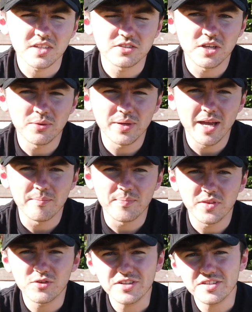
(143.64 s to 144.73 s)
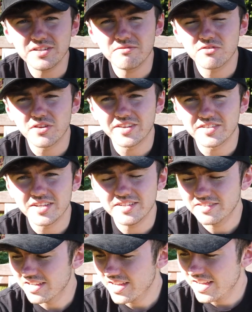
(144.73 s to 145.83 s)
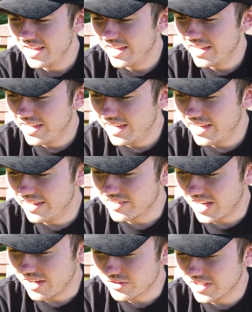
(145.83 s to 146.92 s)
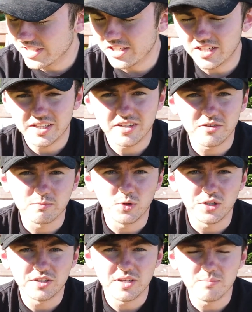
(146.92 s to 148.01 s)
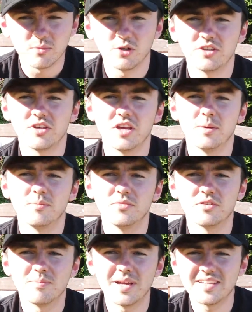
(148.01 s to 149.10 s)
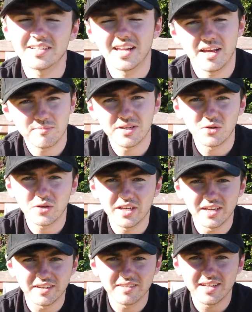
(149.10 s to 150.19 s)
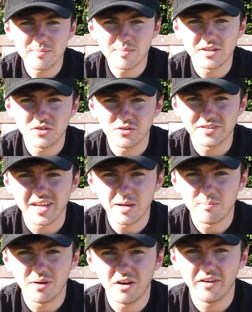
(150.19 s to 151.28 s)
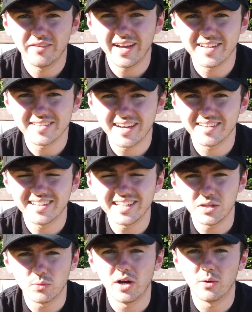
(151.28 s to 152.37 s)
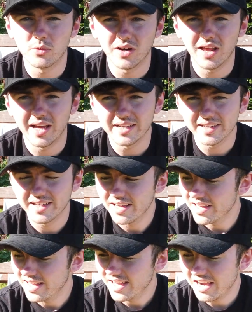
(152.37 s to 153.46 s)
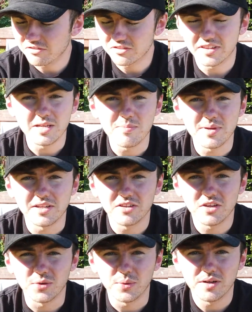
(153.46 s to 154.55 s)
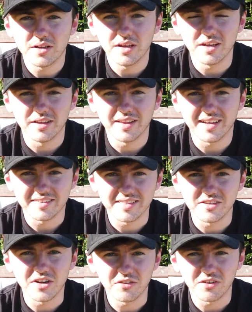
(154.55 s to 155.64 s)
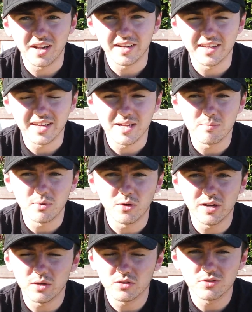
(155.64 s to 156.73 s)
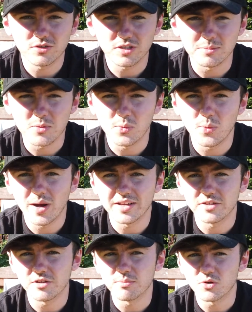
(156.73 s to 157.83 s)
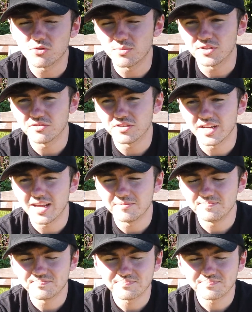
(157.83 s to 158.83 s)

So yeah, the reasoning for this is like I was saying earlier, because in money terms, basically I've been looking at EP3 Type R. That is ideally what I would like after the EP2. That is the general idea, but it's just going to be way too much money for now.